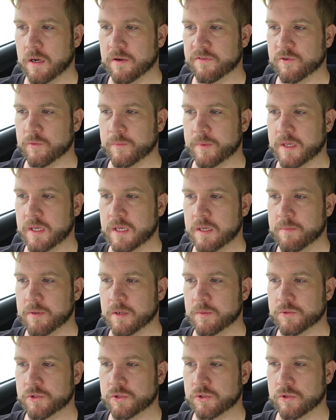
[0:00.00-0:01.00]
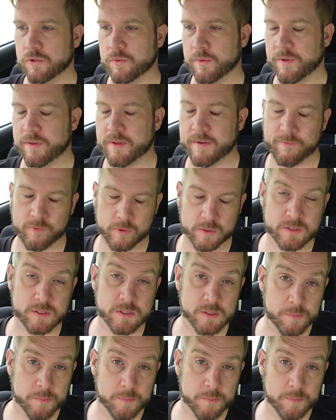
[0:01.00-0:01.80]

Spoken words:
from here, but I'm sure with everyone's